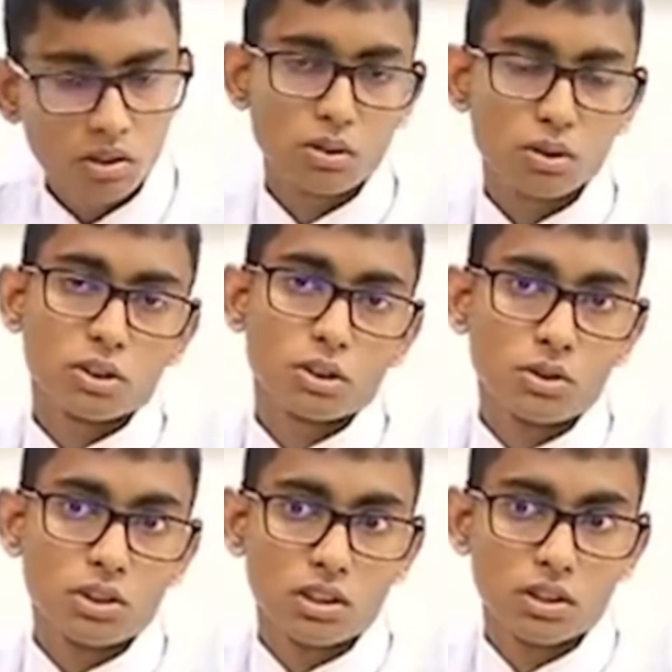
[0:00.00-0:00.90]
So
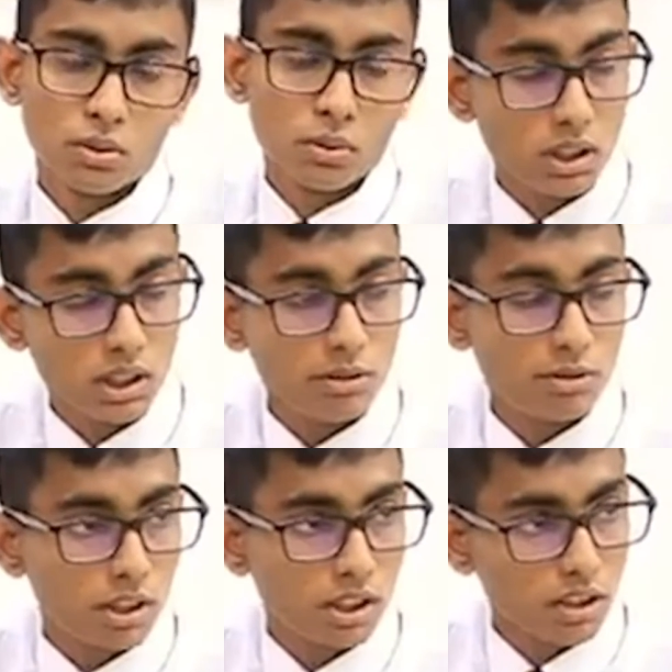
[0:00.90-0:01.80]
today we live
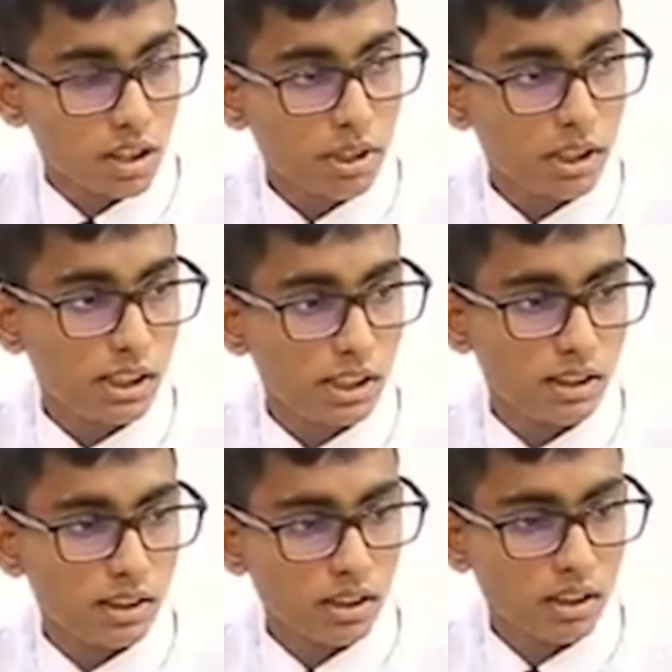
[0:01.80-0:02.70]
in a
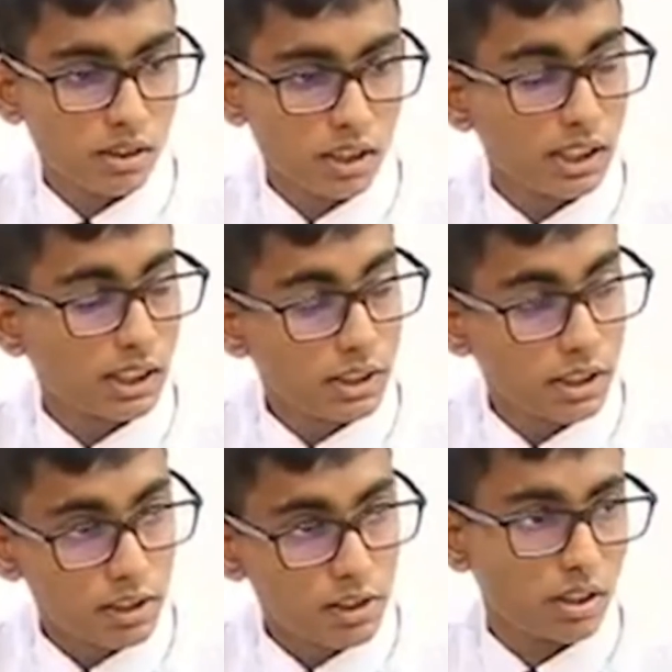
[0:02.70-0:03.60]
rapidly and radically
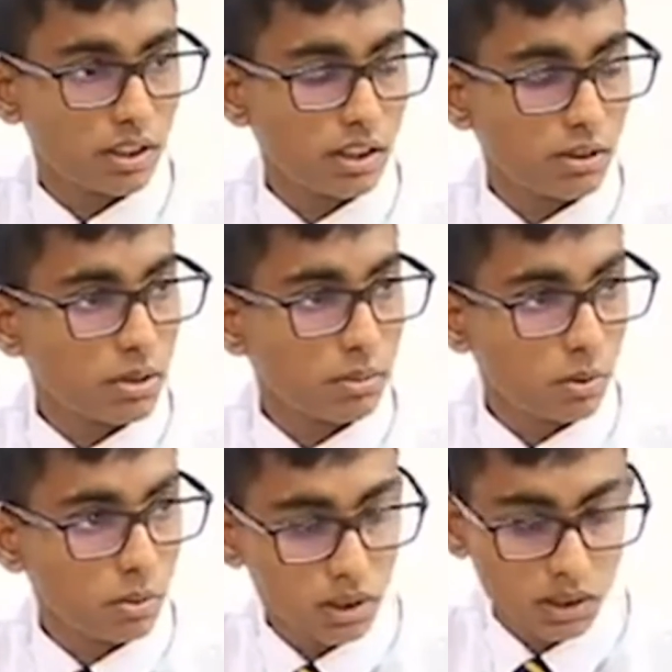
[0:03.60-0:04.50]
changing and
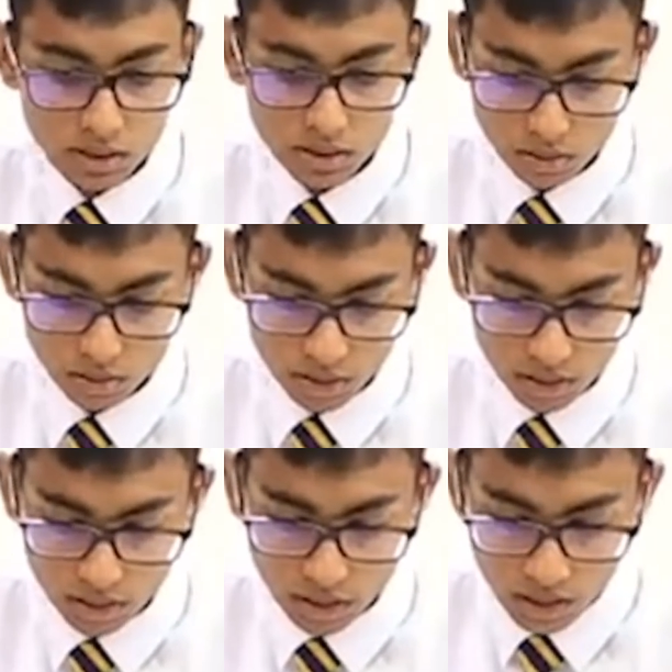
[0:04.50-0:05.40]
developing world, so to
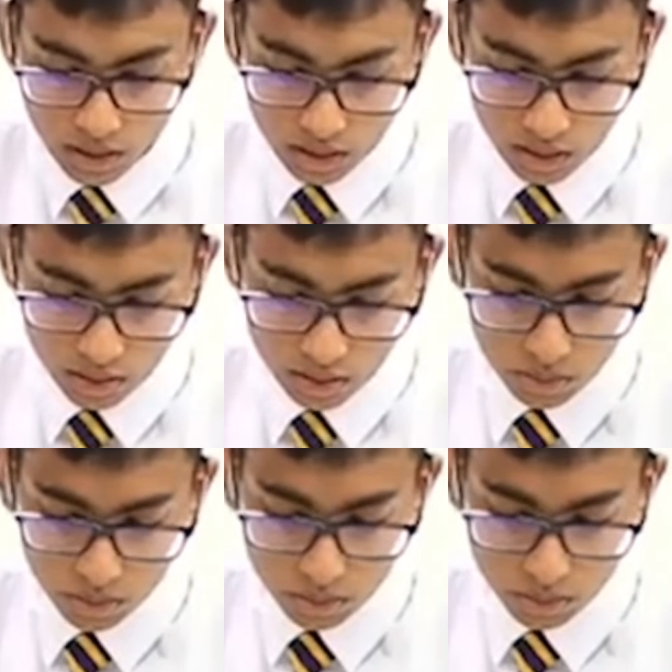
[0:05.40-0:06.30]
say.
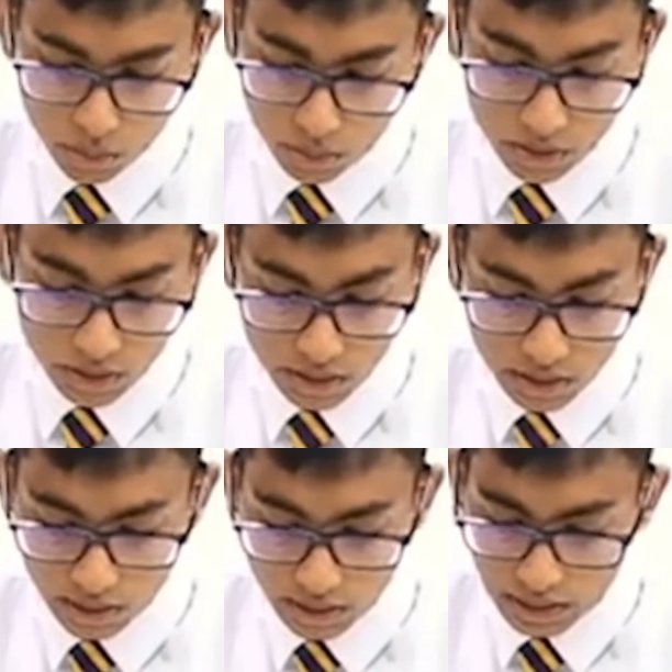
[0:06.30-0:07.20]
So more
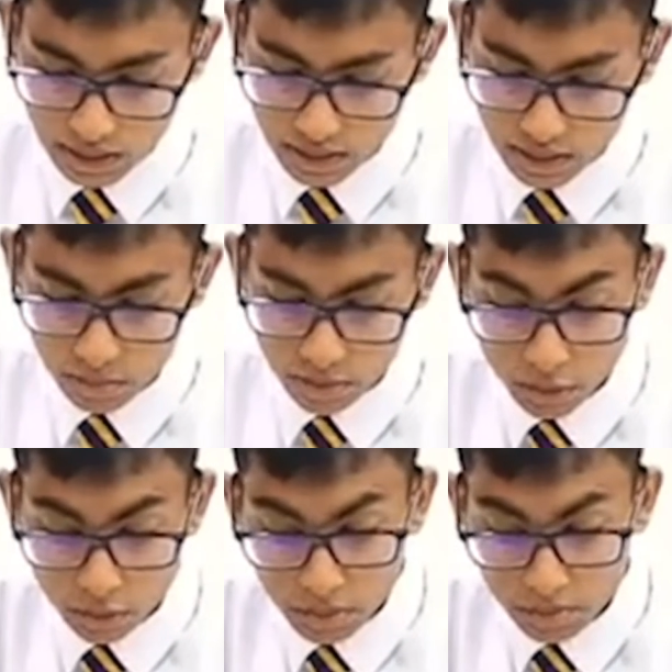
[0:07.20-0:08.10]
recently, landscape of
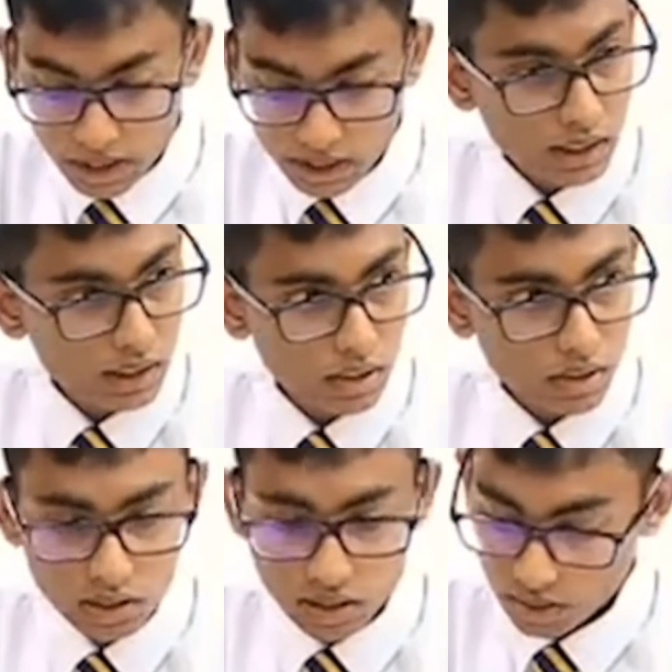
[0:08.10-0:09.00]
global banking
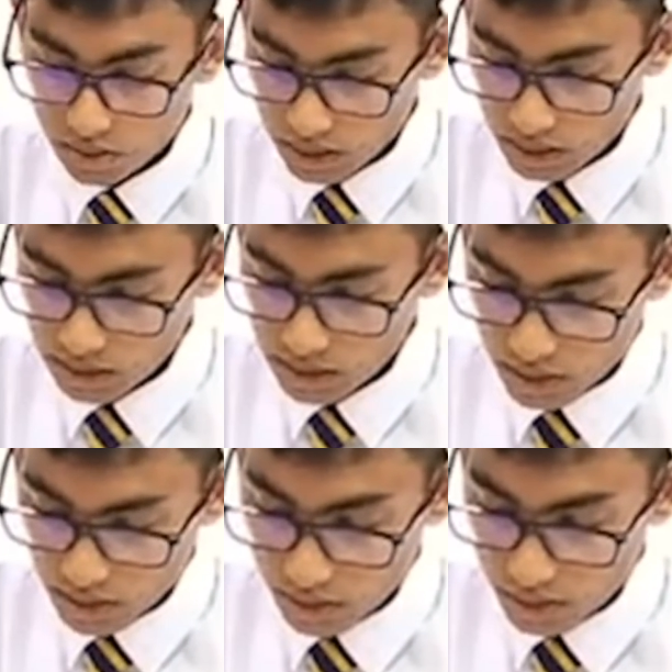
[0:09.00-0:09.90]
industry has radically
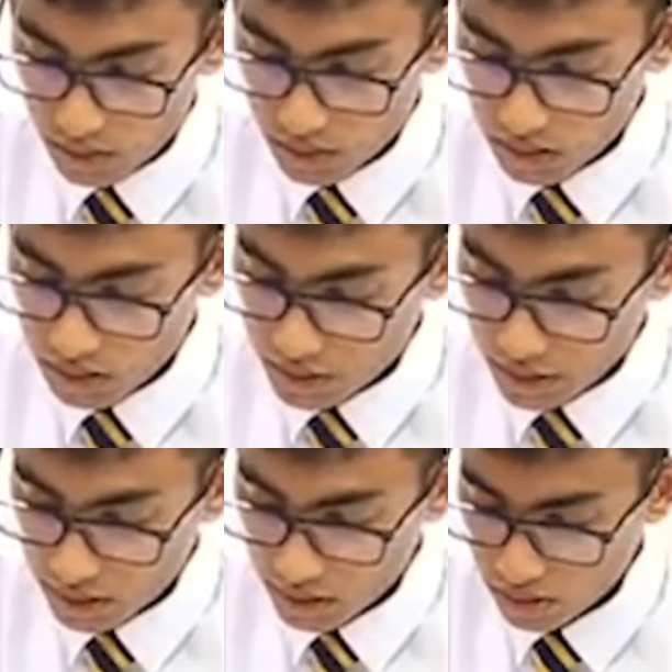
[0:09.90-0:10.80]
changed and
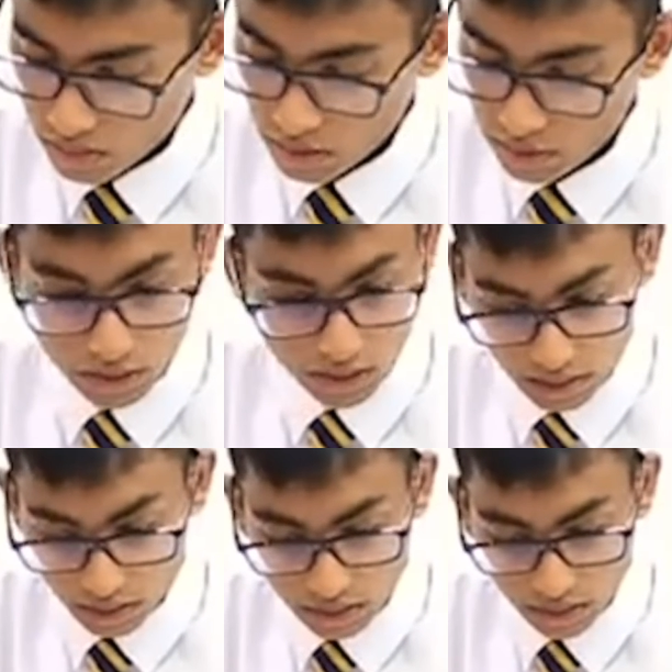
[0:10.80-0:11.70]
challenged by
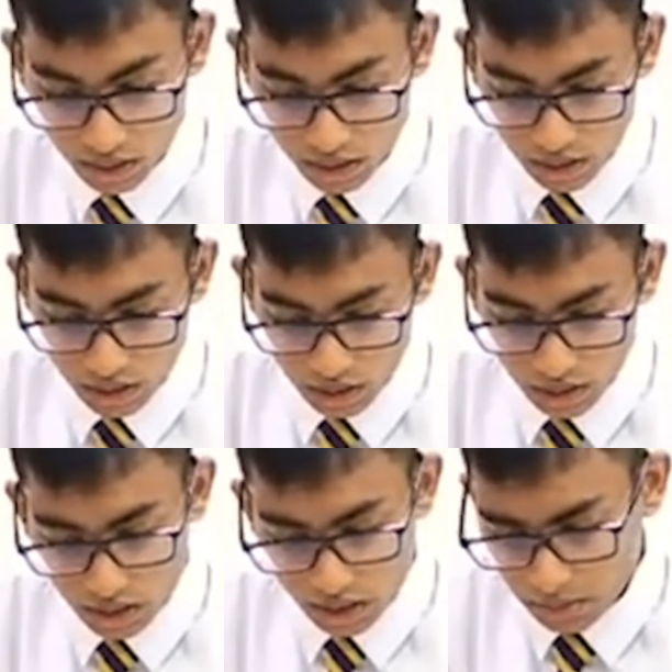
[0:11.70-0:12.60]
fintechs.
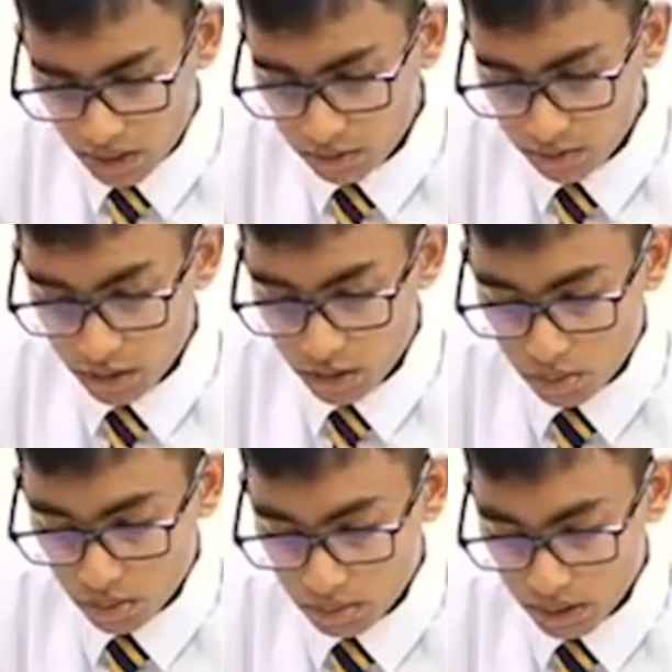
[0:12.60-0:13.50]
There are many
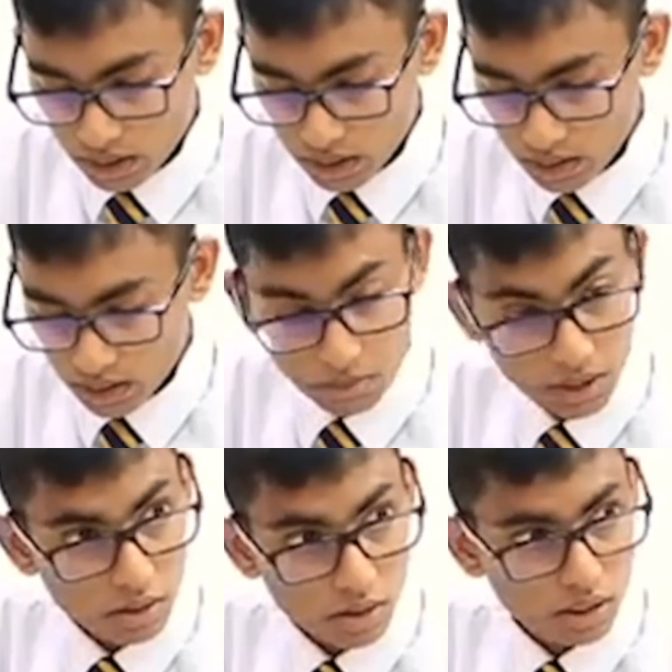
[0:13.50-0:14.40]
virtual bankers,
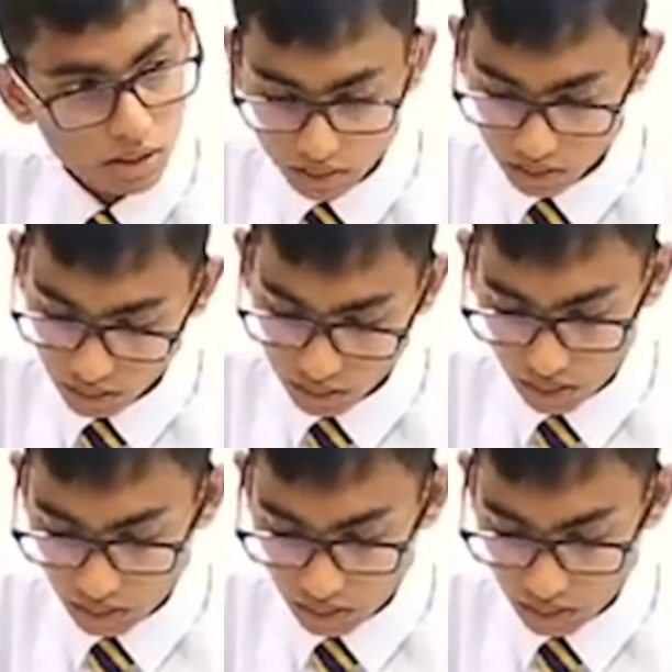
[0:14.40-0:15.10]
Bitcoin and